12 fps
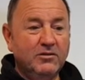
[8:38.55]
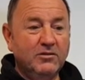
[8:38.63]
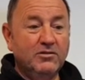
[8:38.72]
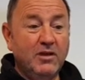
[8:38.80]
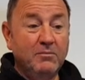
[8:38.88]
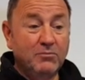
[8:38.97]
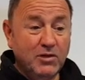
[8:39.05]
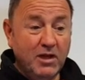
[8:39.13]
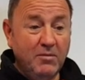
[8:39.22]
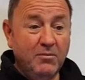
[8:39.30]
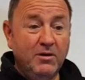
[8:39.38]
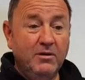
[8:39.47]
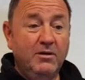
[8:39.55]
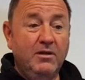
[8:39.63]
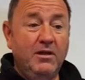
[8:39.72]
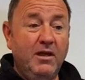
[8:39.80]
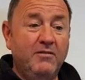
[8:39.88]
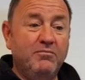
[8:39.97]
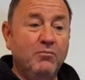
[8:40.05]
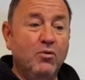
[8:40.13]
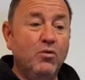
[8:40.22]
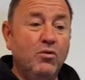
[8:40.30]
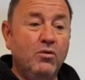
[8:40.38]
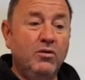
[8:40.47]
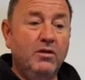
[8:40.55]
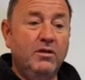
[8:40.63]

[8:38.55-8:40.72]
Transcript: some chairmen have more